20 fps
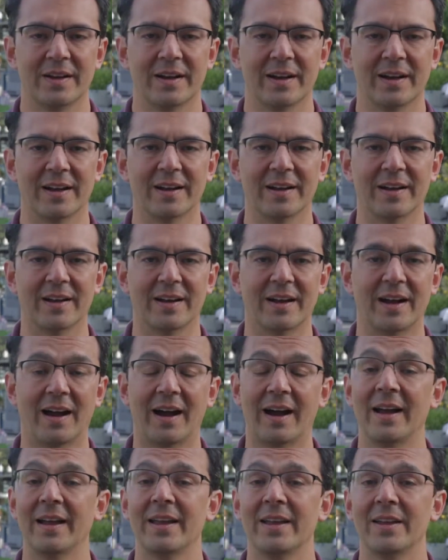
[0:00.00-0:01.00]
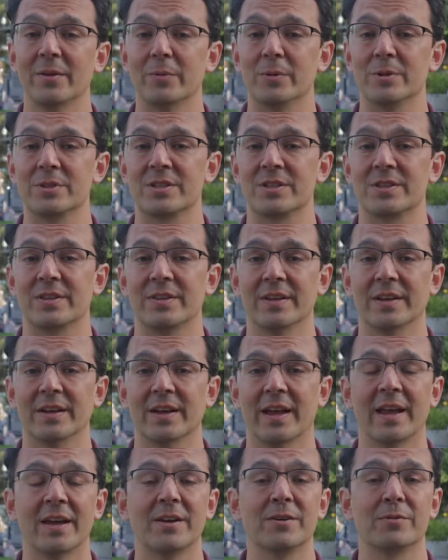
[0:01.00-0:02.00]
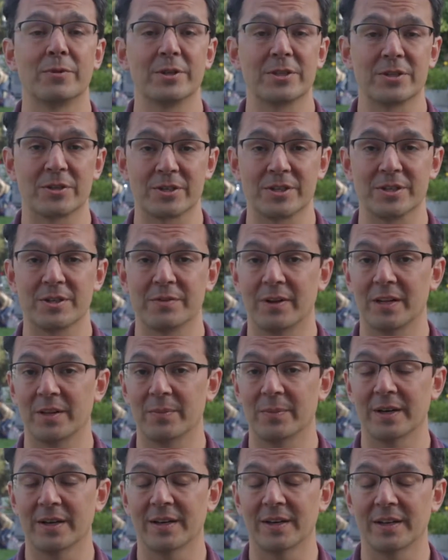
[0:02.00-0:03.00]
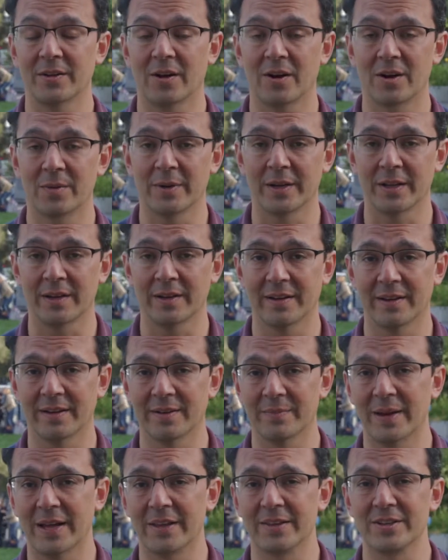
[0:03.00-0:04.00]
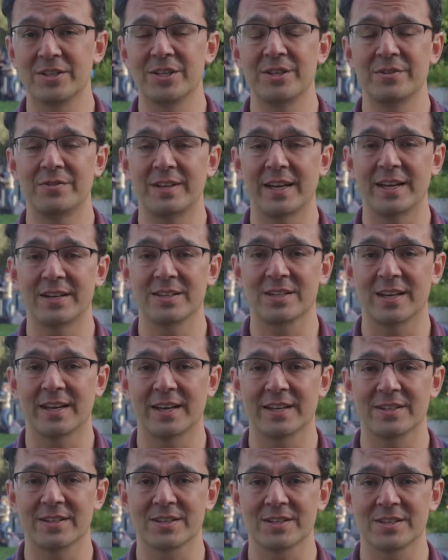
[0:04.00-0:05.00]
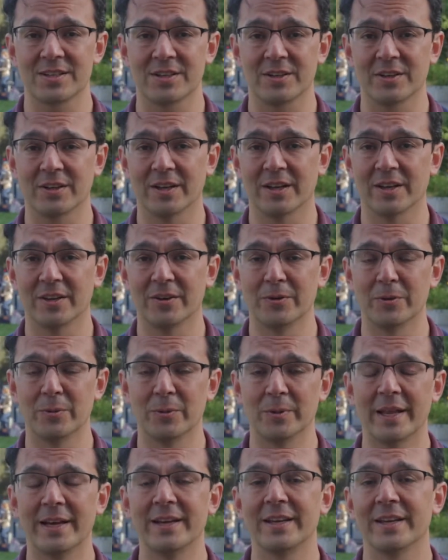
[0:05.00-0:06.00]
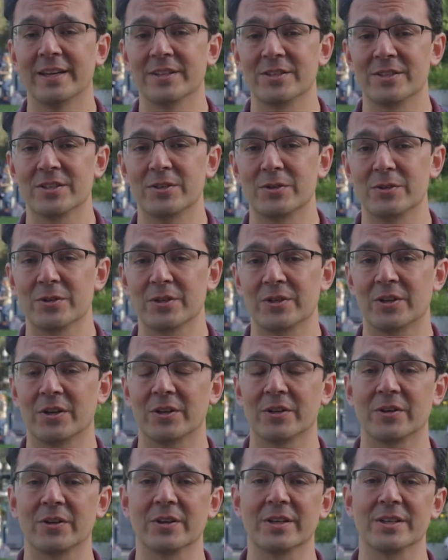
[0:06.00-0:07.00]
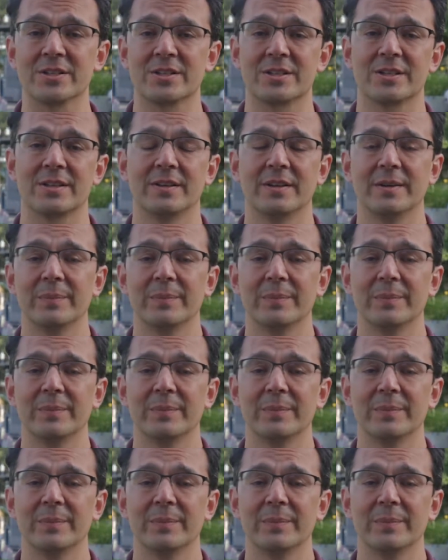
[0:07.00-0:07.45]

I was the head of research and development at eHarmony, and I'm now the chief data scientist at a new lending institution called Earnest.